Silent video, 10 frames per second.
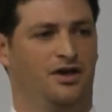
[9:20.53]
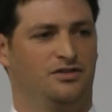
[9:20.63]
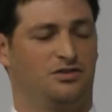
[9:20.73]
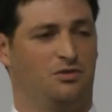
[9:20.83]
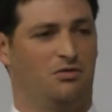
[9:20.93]

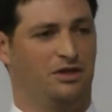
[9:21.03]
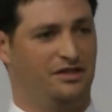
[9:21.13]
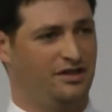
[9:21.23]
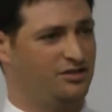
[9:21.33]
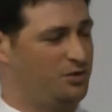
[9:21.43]
so what we
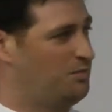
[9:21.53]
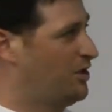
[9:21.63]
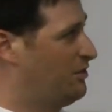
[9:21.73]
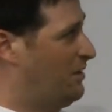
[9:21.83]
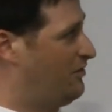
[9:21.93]
did is we
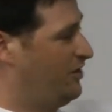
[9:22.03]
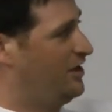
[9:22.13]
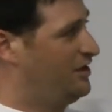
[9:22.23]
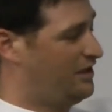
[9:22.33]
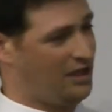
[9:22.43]
put up
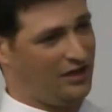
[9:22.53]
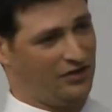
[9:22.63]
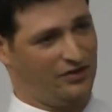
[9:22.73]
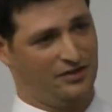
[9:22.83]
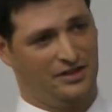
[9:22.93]
every
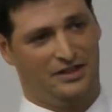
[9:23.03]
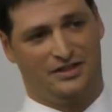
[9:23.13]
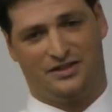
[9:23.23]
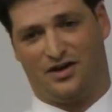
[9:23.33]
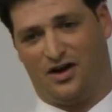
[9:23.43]
indicator
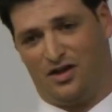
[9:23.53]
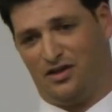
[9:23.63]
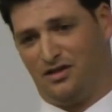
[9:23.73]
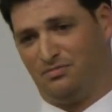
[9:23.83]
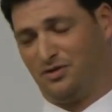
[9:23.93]

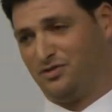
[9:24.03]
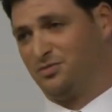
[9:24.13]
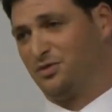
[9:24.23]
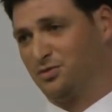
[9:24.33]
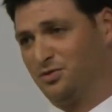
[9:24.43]
on the
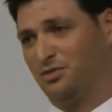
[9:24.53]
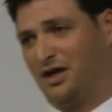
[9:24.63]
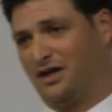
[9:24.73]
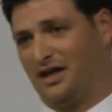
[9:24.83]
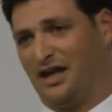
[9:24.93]
principal
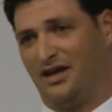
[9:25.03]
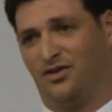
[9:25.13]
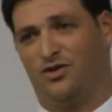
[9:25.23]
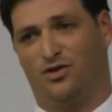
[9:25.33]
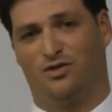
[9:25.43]
rubric and
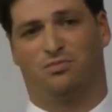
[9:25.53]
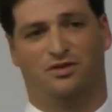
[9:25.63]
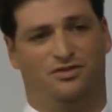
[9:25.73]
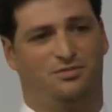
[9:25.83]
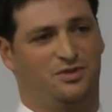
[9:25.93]
had all the
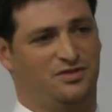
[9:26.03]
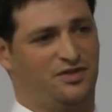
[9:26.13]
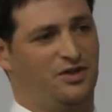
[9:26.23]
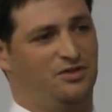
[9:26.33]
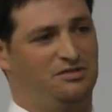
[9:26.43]
principals
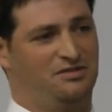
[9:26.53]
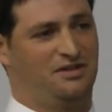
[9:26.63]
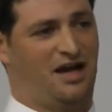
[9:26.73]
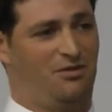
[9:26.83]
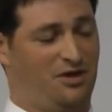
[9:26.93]
vote,
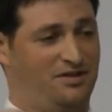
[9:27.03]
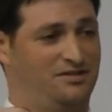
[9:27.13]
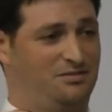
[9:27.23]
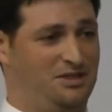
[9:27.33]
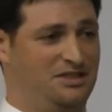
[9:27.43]
I want
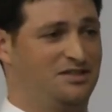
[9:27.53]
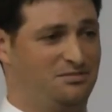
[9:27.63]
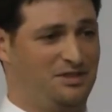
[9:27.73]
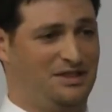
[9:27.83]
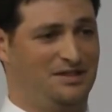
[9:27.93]
this to be
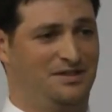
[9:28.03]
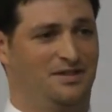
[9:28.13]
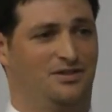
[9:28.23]
just me,